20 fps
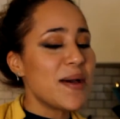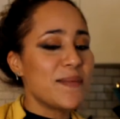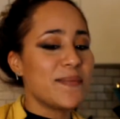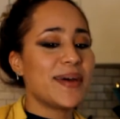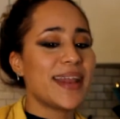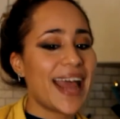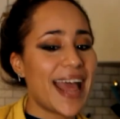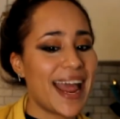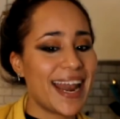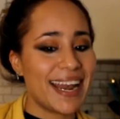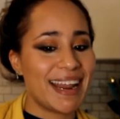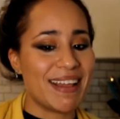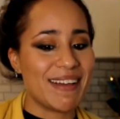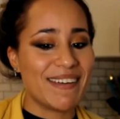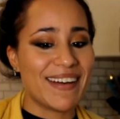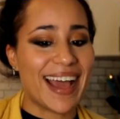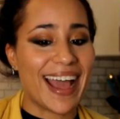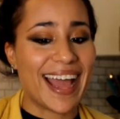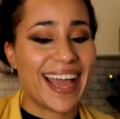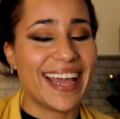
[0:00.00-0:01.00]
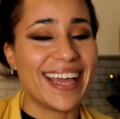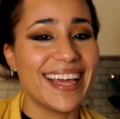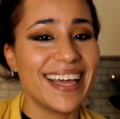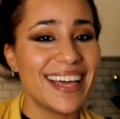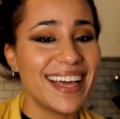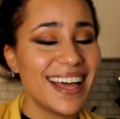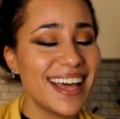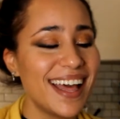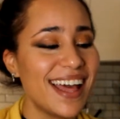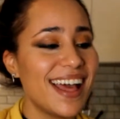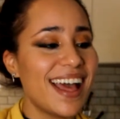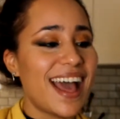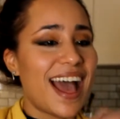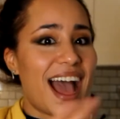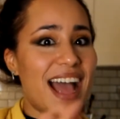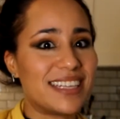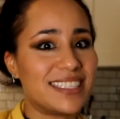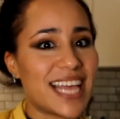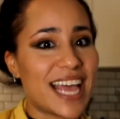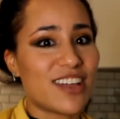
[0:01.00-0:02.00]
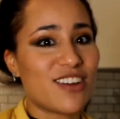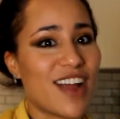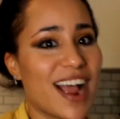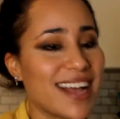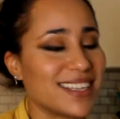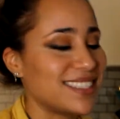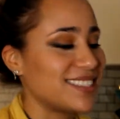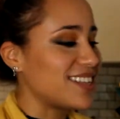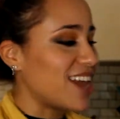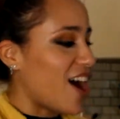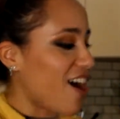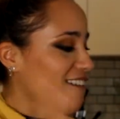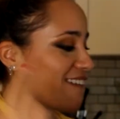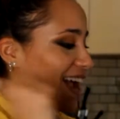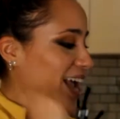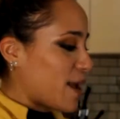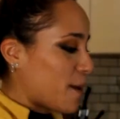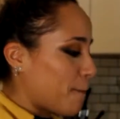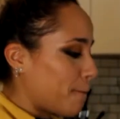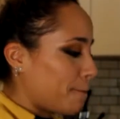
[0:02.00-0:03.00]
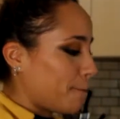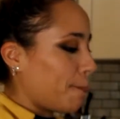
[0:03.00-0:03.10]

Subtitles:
But anyway, I digress. Alright.